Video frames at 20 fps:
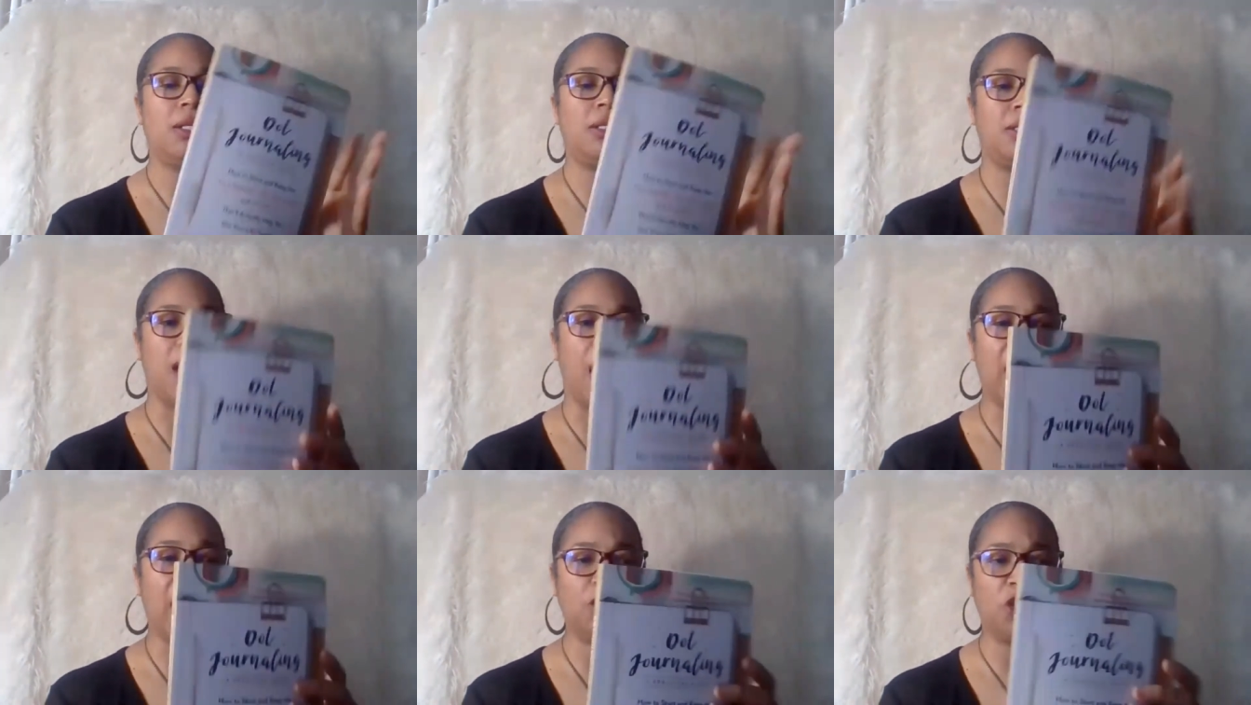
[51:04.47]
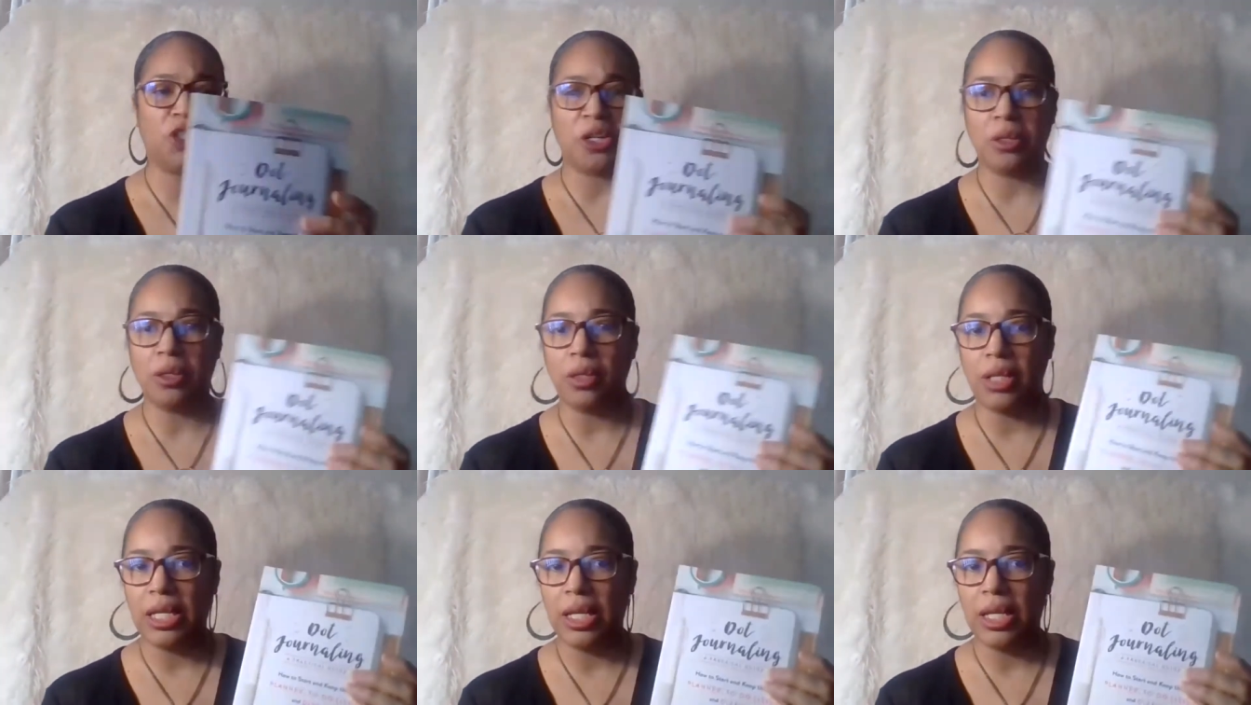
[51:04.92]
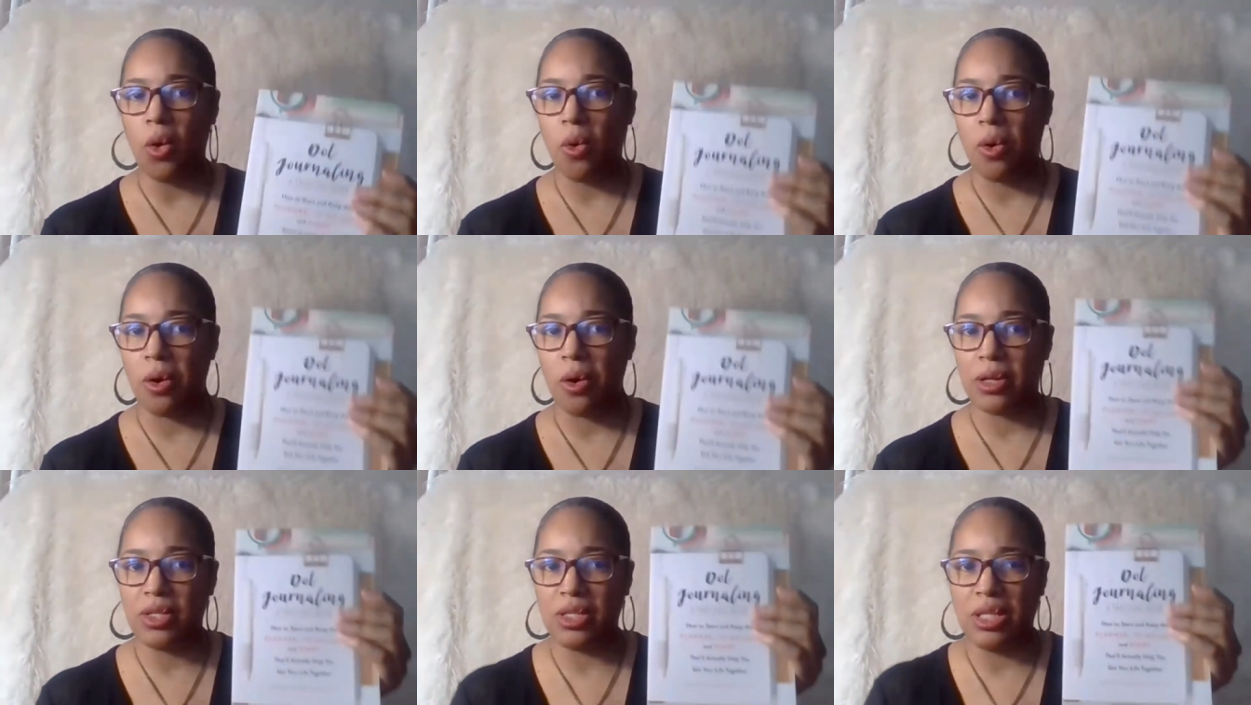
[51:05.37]
dot journaling,
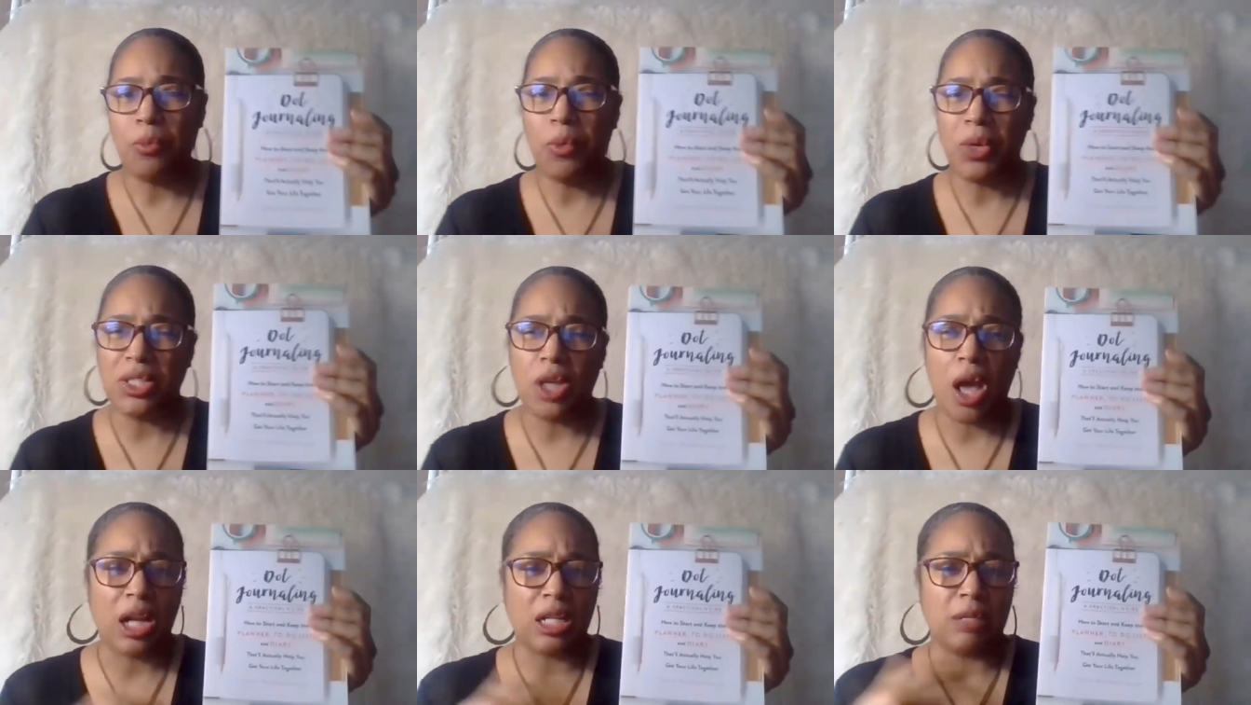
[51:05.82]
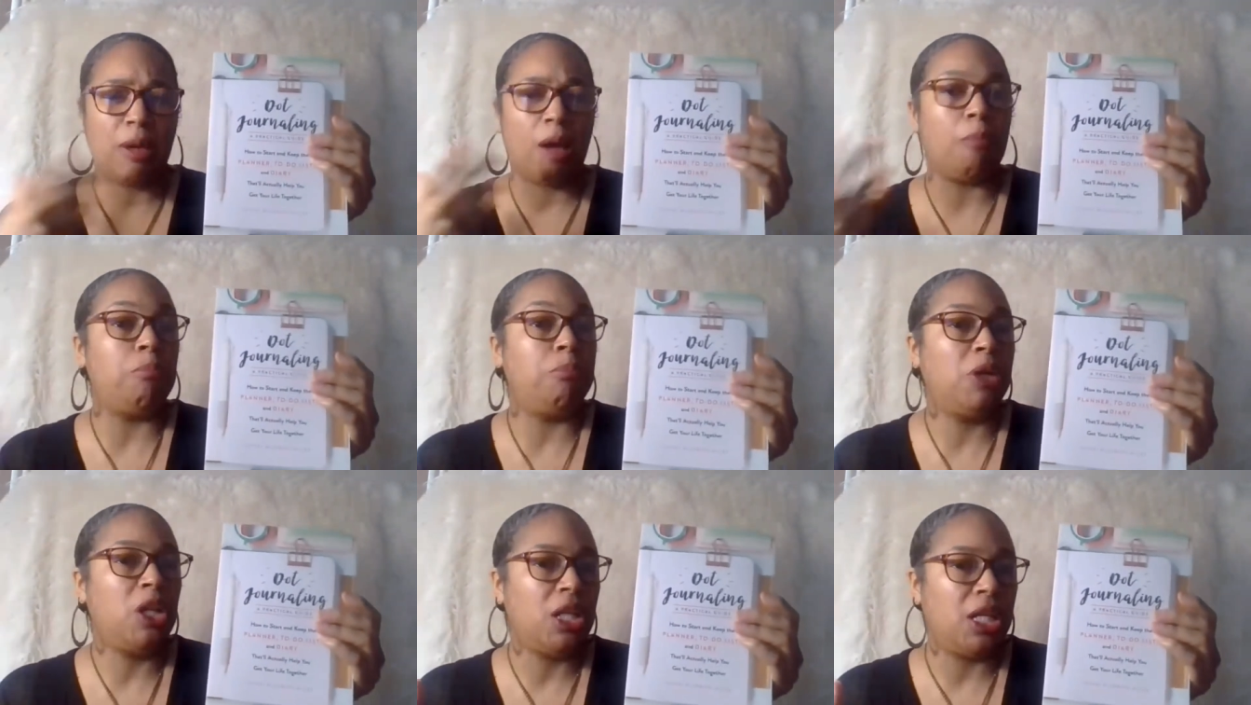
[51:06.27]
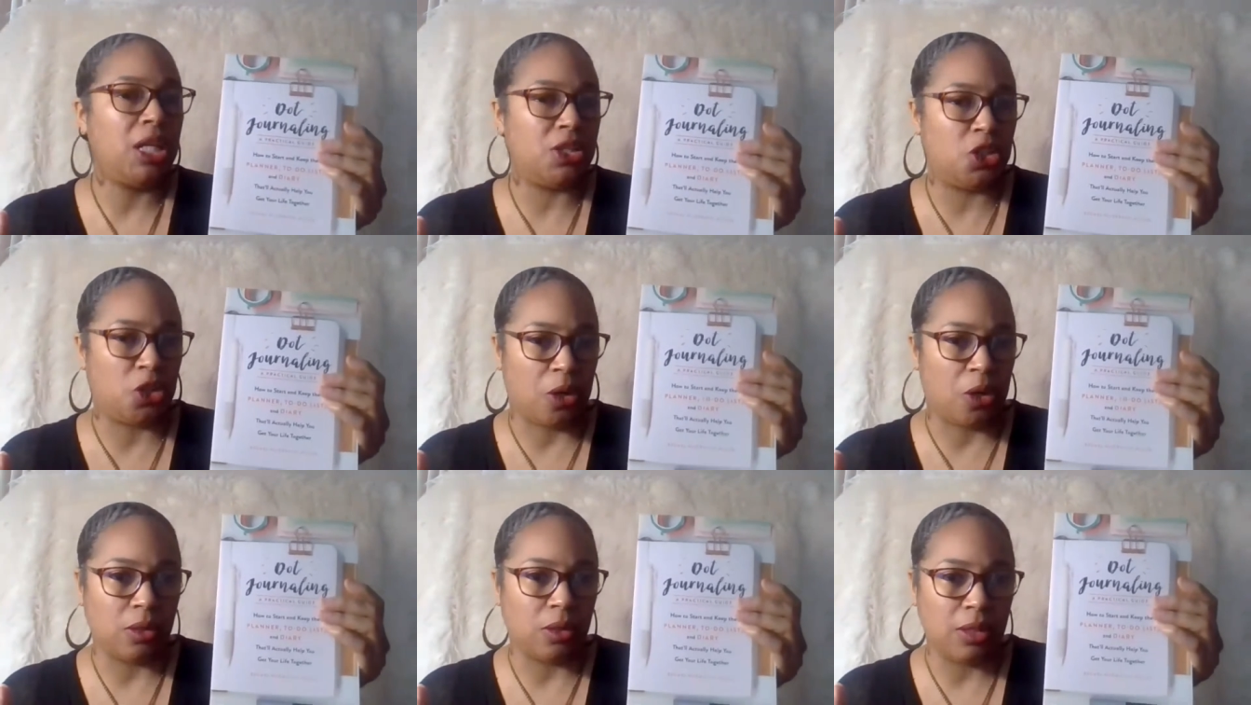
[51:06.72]
or someone talked about bullet
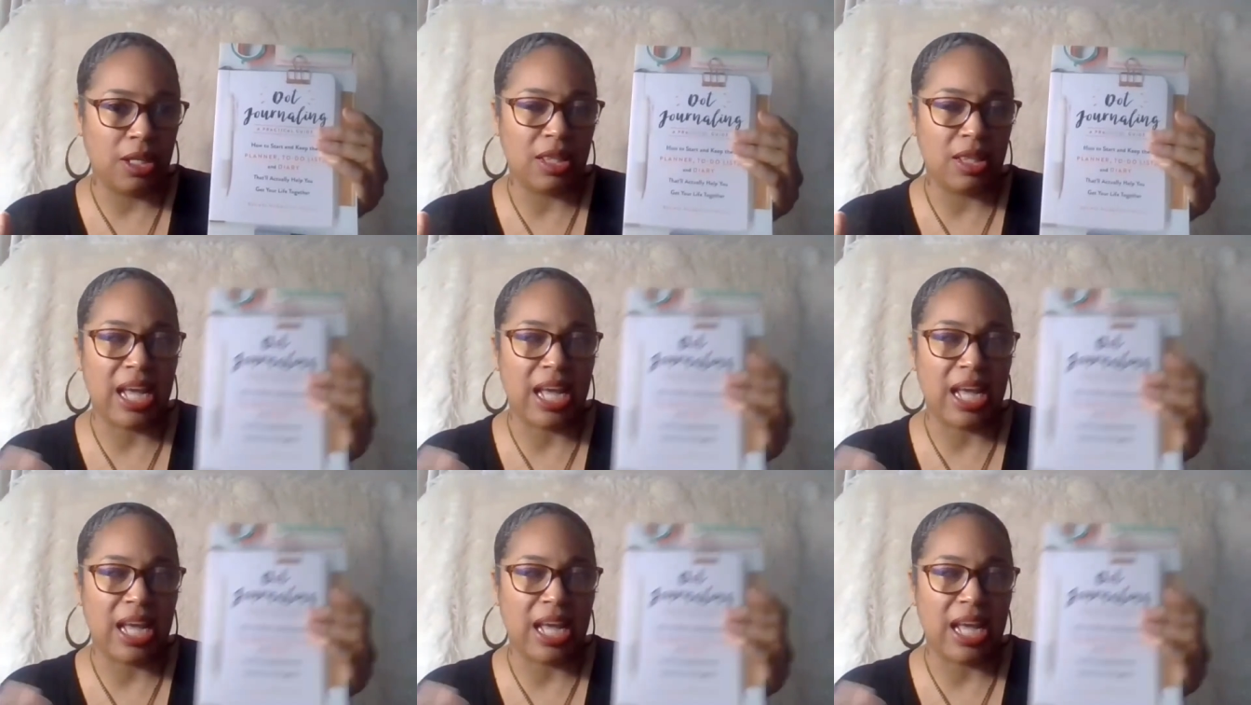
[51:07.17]
journaling.